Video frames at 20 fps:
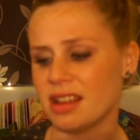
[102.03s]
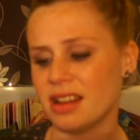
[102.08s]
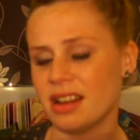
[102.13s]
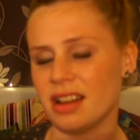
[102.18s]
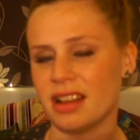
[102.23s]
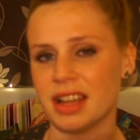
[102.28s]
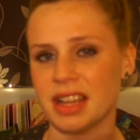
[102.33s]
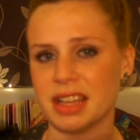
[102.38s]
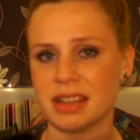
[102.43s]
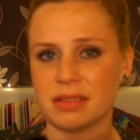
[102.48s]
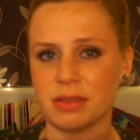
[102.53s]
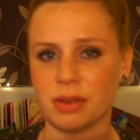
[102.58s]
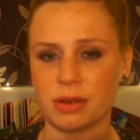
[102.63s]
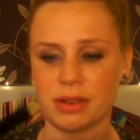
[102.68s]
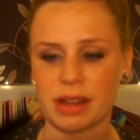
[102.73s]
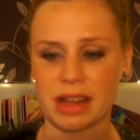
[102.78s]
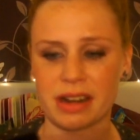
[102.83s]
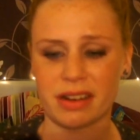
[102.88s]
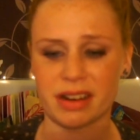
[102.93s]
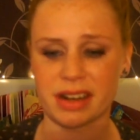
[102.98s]
like,
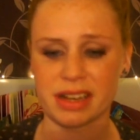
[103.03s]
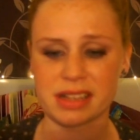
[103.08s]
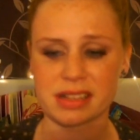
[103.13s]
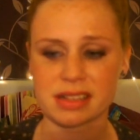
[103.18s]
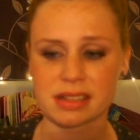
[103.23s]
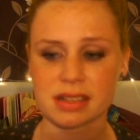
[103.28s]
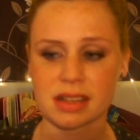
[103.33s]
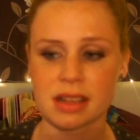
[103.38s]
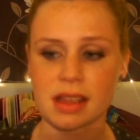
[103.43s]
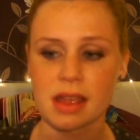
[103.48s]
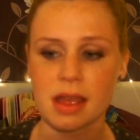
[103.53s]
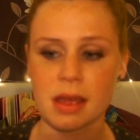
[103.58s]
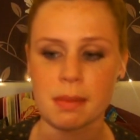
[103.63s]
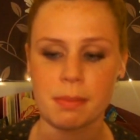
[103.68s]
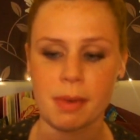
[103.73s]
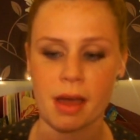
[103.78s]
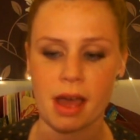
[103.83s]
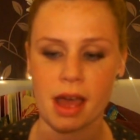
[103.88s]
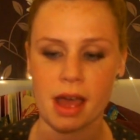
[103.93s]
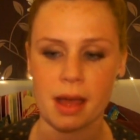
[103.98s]
not that nice.
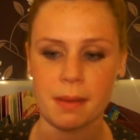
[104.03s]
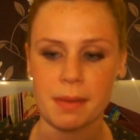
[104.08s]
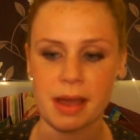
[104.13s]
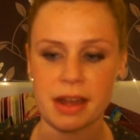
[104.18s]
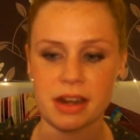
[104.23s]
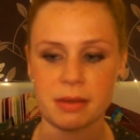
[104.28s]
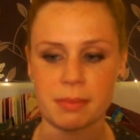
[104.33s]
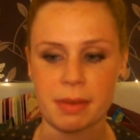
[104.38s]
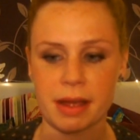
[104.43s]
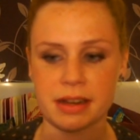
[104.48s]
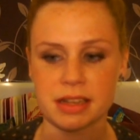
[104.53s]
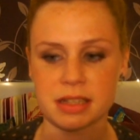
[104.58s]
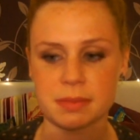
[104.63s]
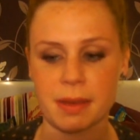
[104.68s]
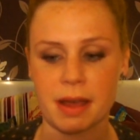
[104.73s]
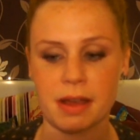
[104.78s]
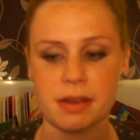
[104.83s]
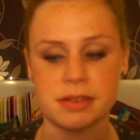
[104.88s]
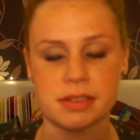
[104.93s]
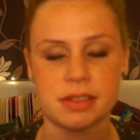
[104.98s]
But um, I don't mind this
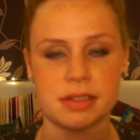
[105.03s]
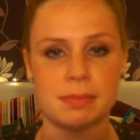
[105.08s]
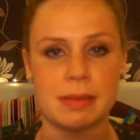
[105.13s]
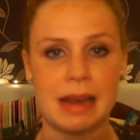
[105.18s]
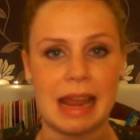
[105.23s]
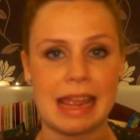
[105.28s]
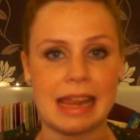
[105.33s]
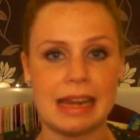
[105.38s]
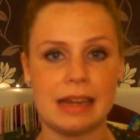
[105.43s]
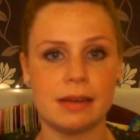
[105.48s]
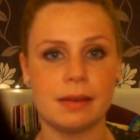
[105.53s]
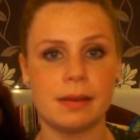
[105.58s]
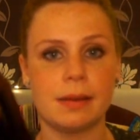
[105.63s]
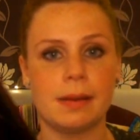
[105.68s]
belt, it's just plain.